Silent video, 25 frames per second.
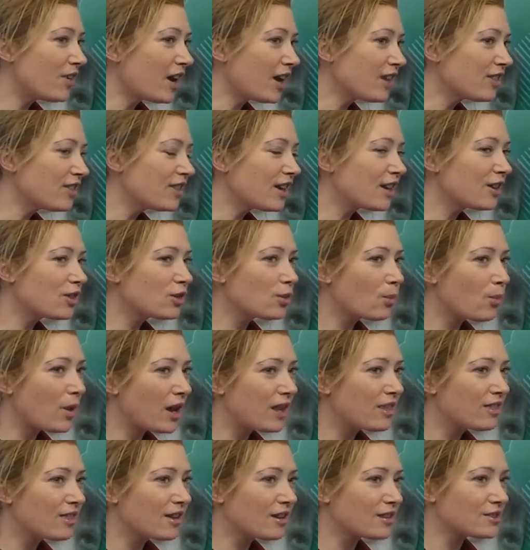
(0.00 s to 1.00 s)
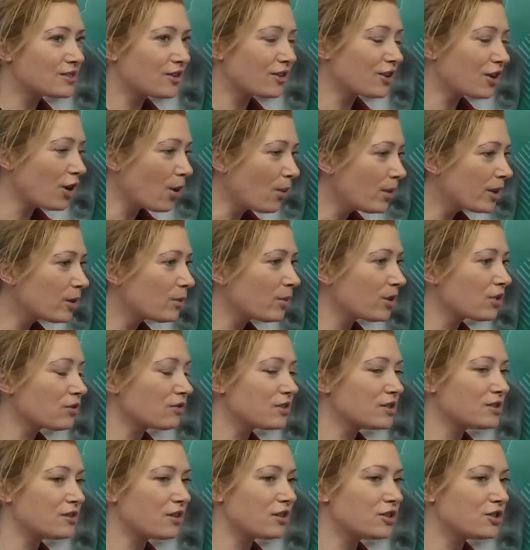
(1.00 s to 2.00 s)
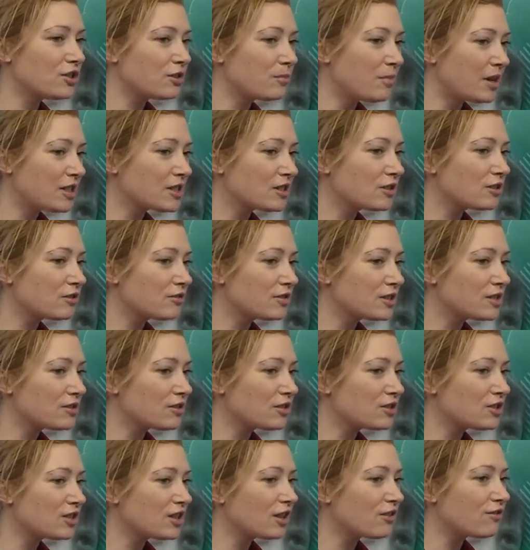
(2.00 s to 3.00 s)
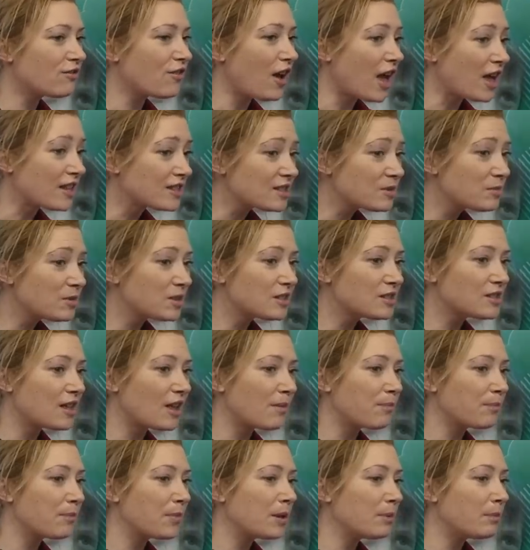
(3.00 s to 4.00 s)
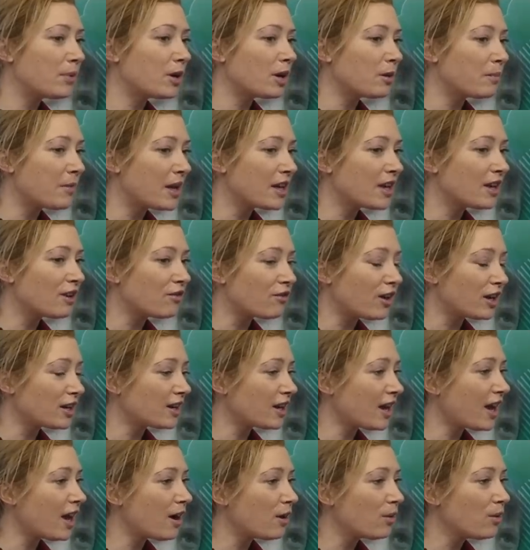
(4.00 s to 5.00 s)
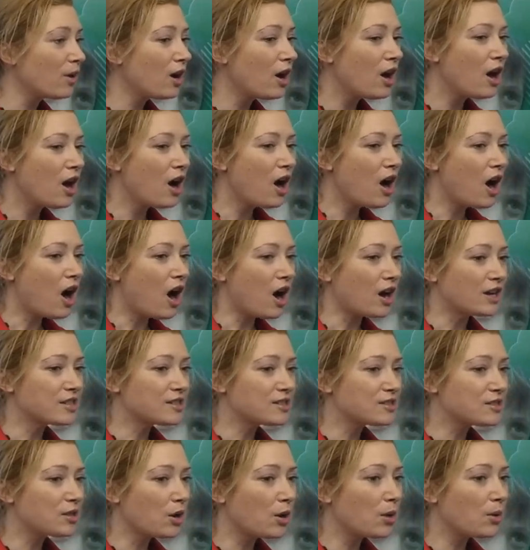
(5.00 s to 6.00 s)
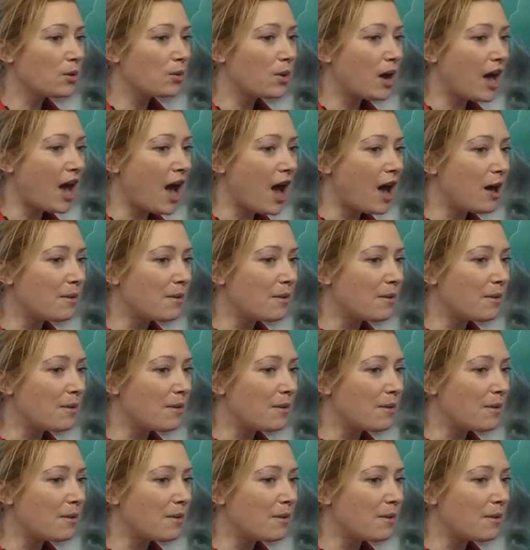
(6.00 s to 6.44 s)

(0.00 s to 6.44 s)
I think the way things are going with research and medical research, the advancements that people are making right now are so,